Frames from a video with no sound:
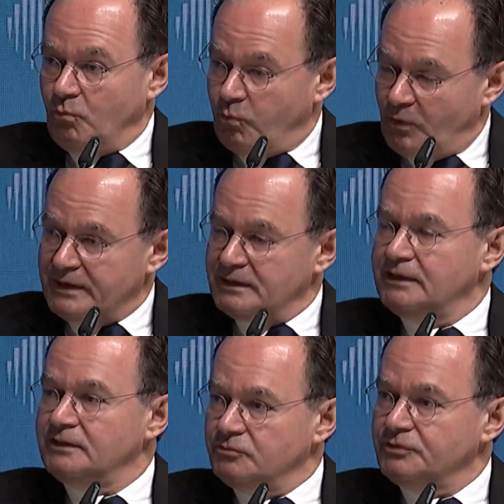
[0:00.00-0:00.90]
when
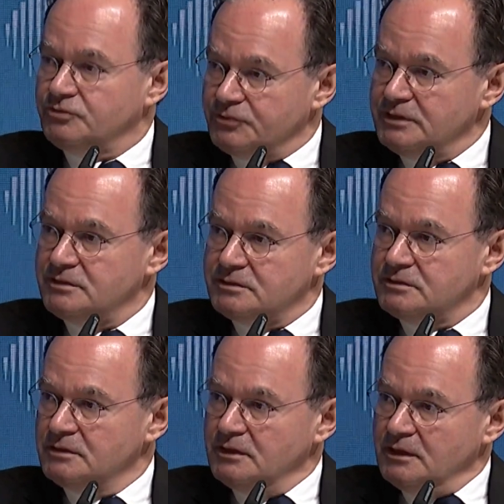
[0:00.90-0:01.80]
it
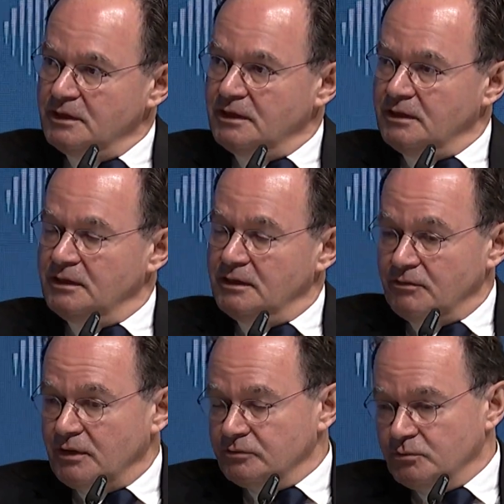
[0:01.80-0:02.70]
retreats uh,
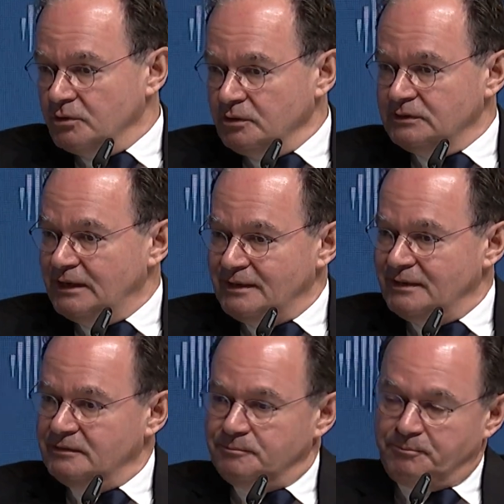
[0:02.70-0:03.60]
around the world and
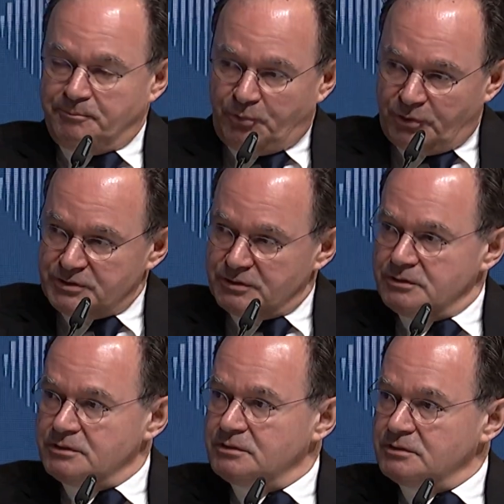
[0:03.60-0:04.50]
it
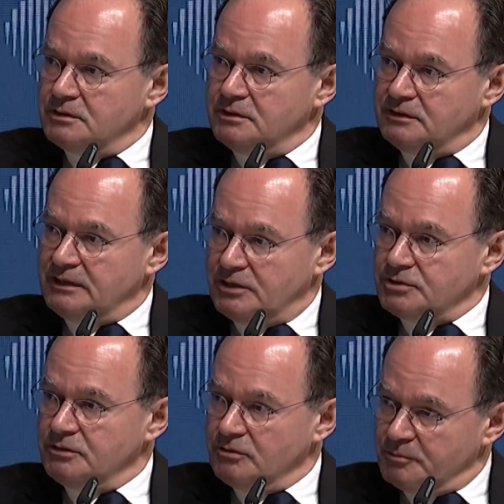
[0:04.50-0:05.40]
poisons uh,
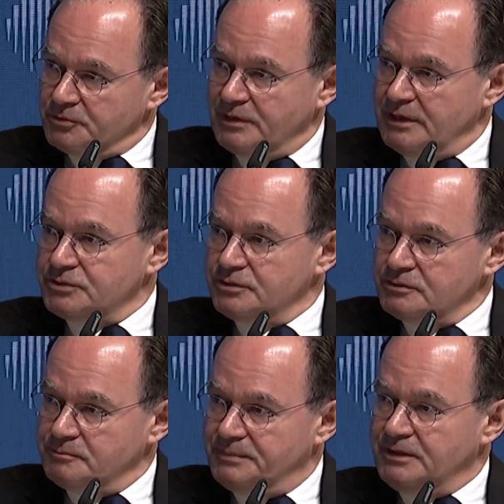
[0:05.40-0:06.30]
international economic
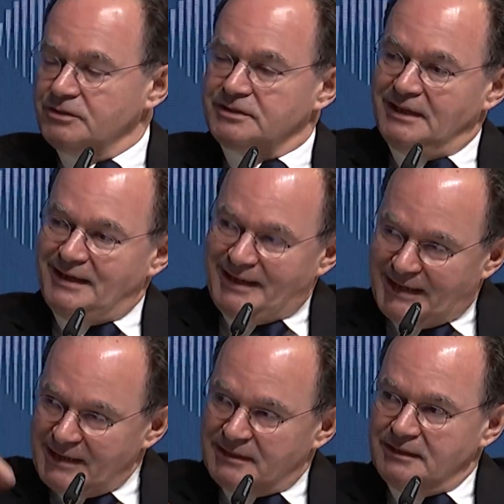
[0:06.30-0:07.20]
relations. Because
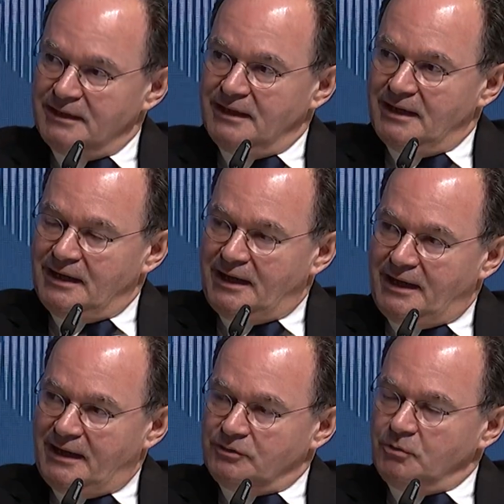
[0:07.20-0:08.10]
again, I,
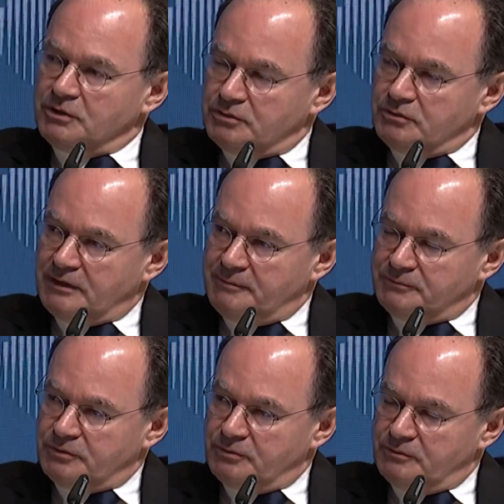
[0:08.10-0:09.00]
I don't want to,
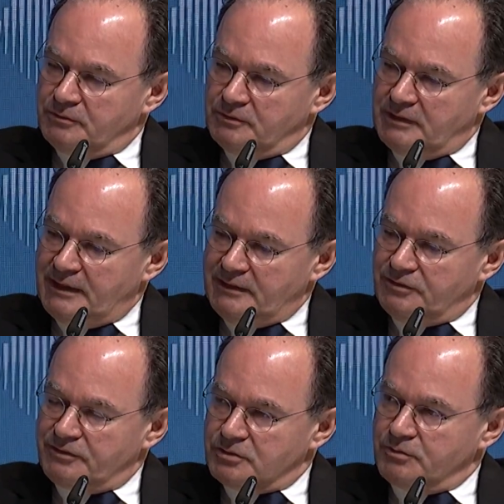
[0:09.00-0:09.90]
to
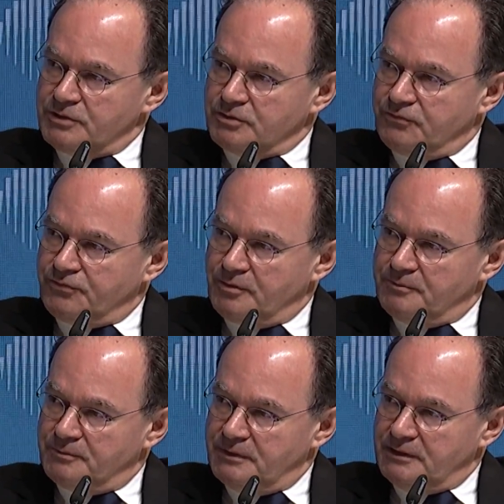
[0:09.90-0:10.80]
enter this question
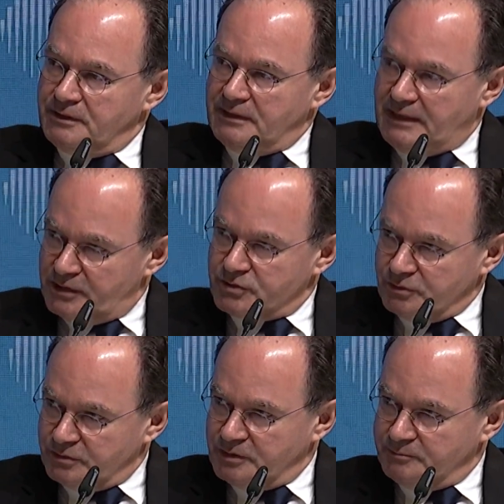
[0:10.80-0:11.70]
from a
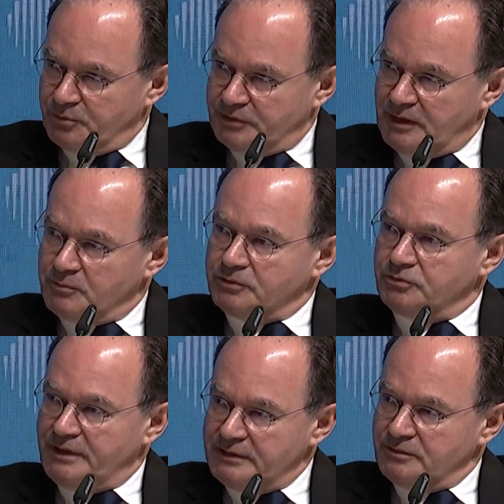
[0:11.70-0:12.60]
national standpoint. I want
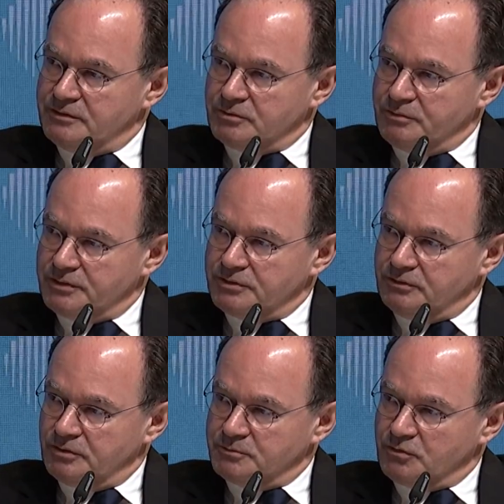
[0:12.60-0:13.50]
to enter this question in
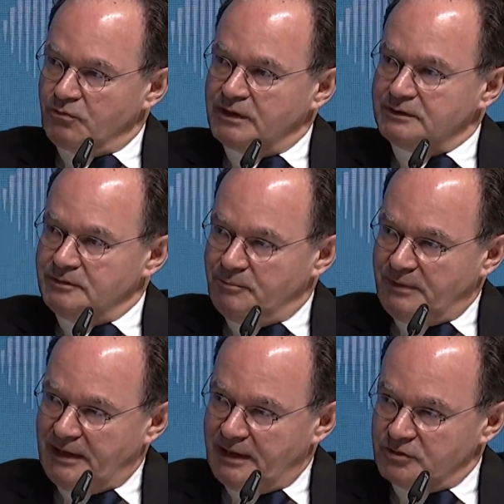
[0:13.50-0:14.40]
terms of what it
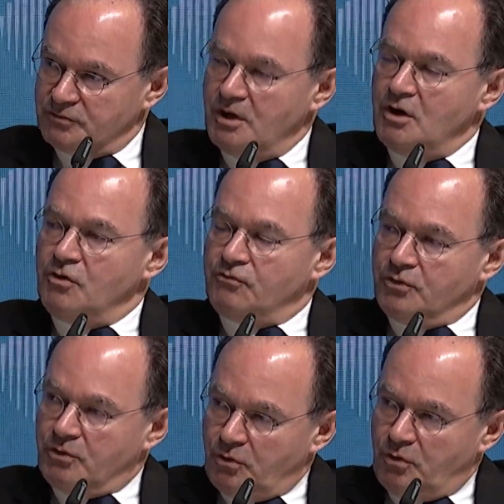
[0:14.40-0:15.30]
implies for
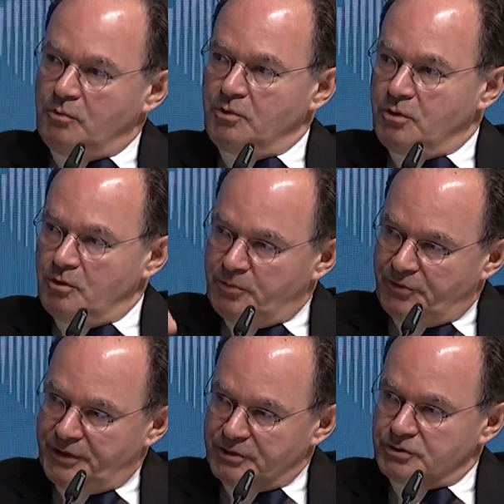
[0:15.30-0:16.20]
global
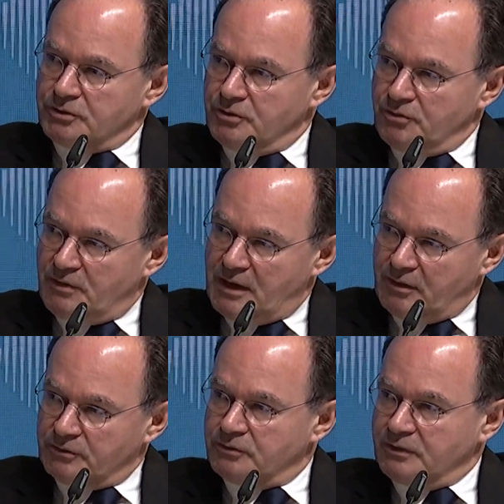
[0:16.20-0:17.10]
cooperation
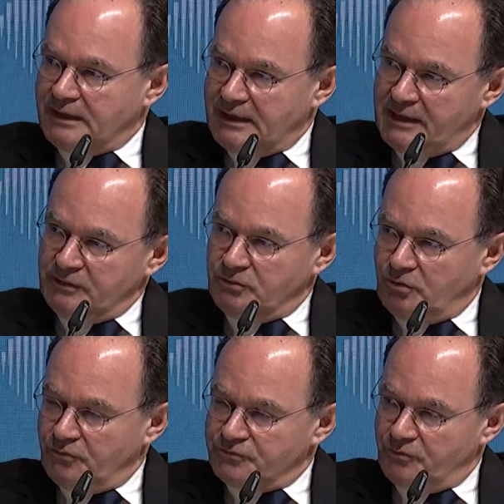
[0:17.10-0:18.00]
around the kind
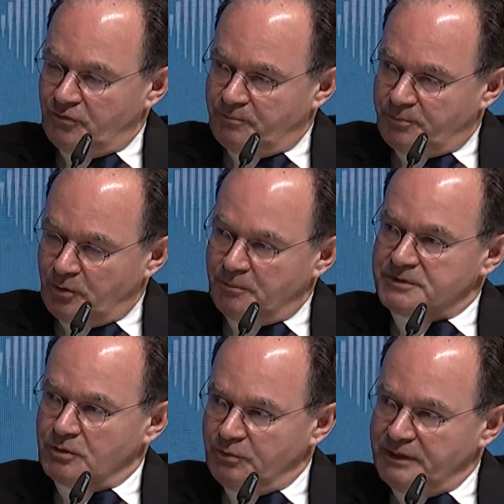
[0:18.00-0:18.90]
of, of problems
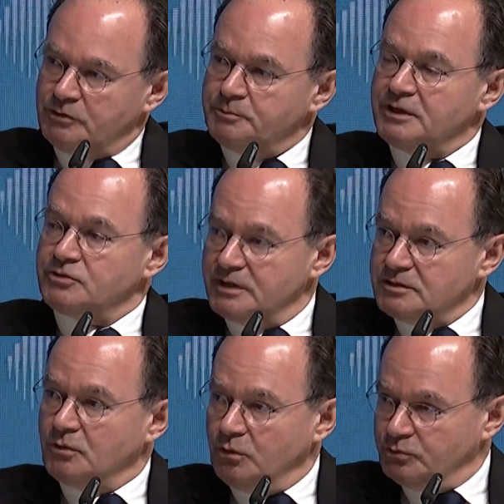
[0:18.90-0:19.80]
that we need to be
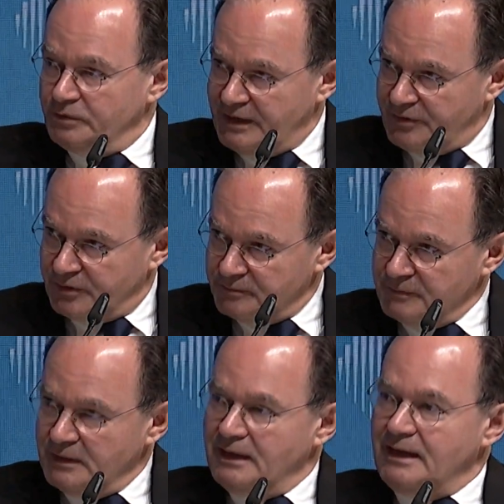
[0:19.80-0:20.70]
addressing altogether.
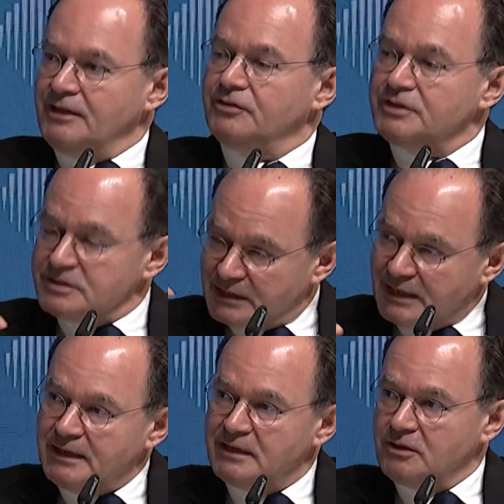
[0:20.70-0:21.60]
Mm. And there is a
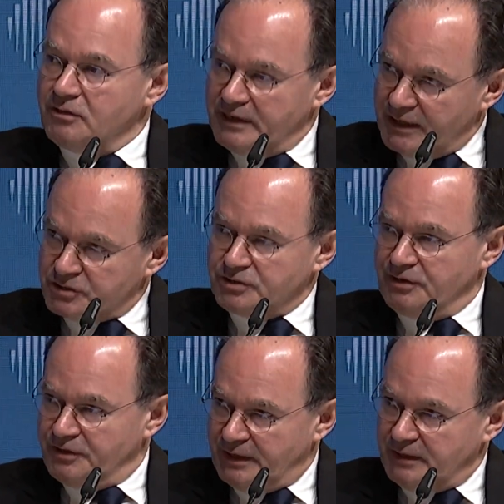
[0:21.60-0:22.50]
clear
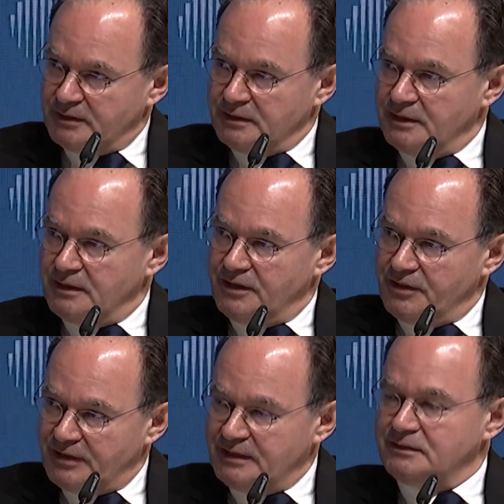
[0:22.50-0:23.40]
connection there
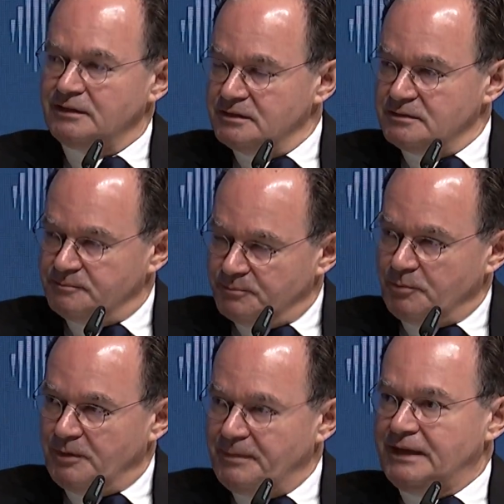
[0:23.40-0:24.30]
uh, that is
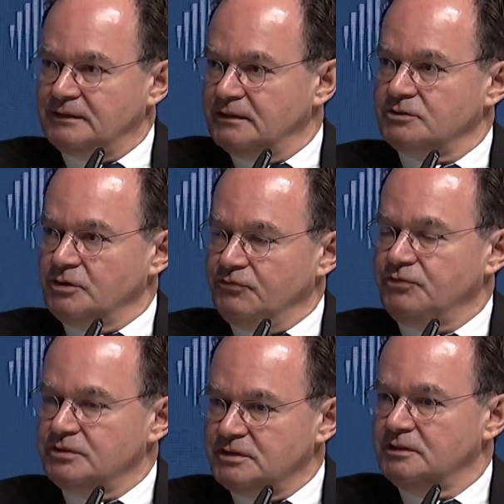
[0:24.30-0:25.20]
problematic. So if
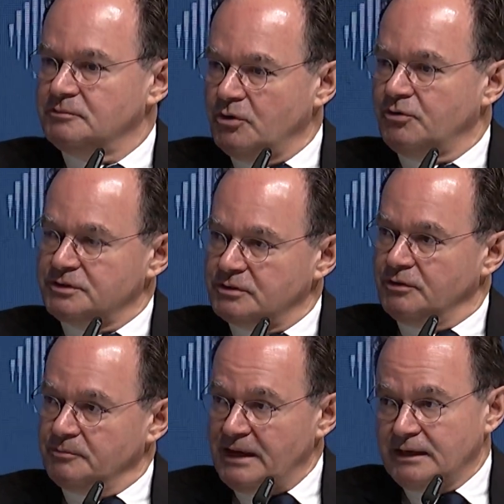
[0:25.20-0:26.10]
you see democracy
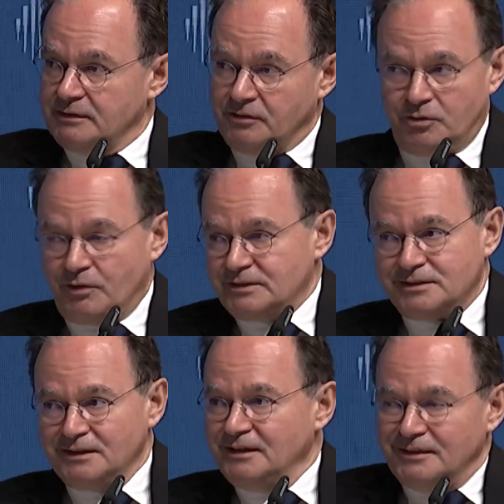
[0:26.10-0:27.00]
going back, in the
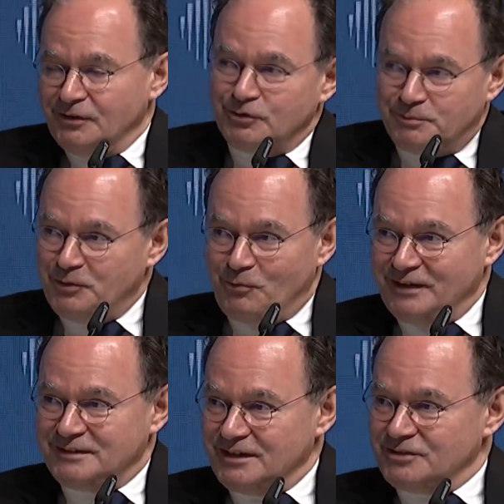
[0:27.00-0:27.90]
US, could be
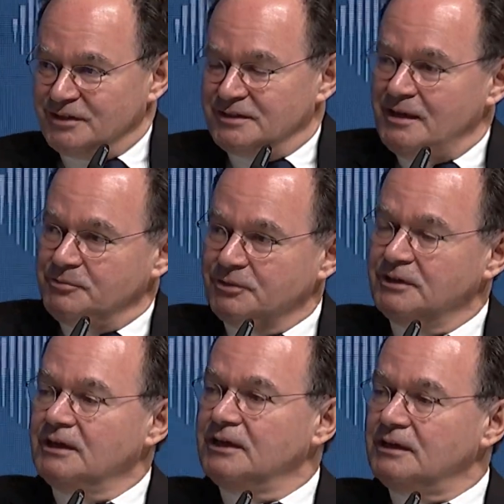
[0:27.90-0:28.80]
one such example,
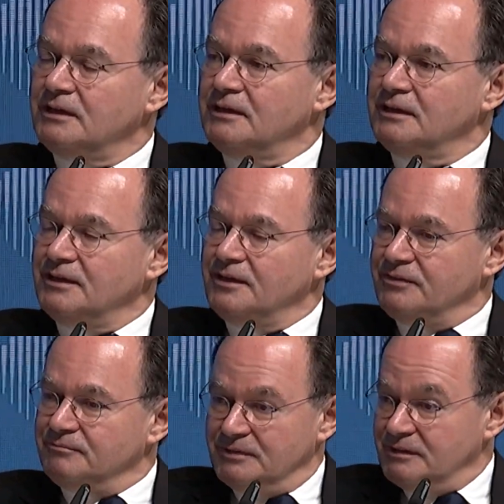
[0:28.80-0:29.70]
uh, uh,
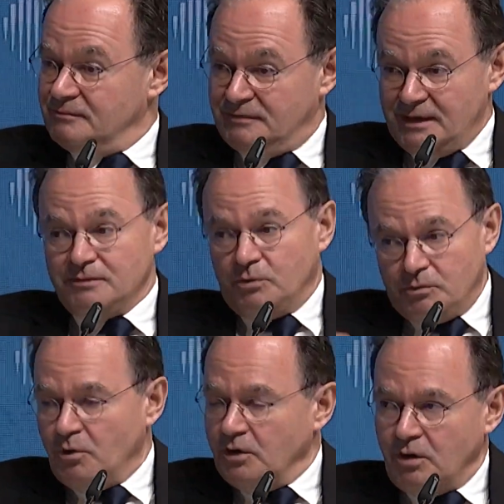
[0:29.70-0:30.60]
then we
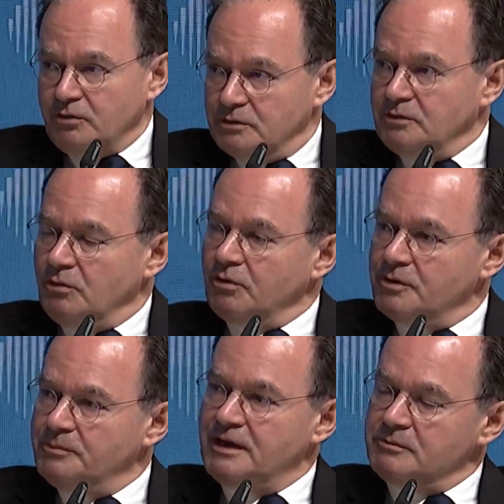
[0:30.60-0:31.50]
will not, no
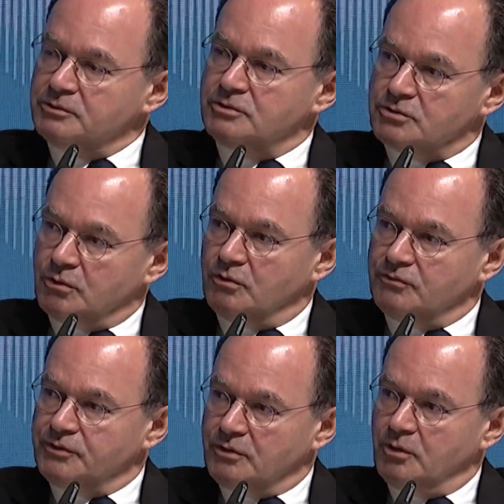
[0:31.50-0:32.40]
longer be able to
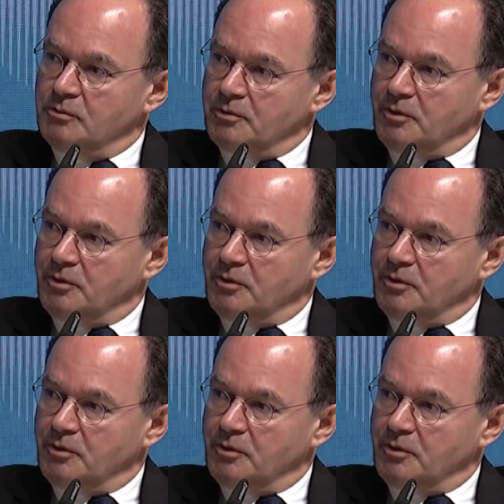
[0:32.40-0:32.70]
solve the global